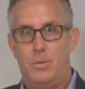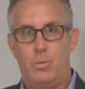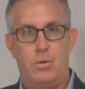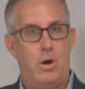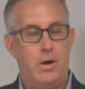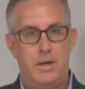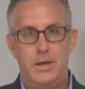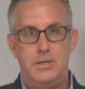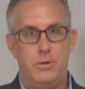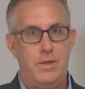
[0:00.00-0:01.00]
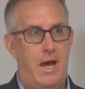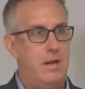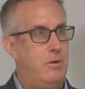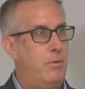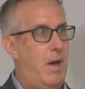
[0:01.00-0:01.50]
We're all going to do
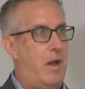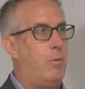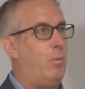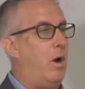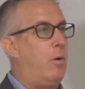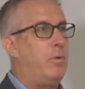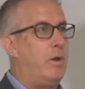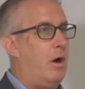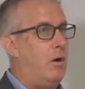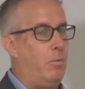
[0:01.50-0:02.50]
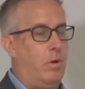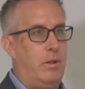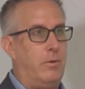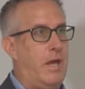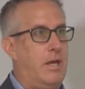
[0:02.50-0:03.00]
that no matter where we are and what
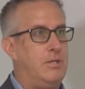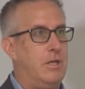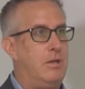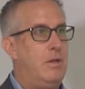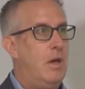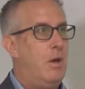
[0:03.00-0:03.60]
location.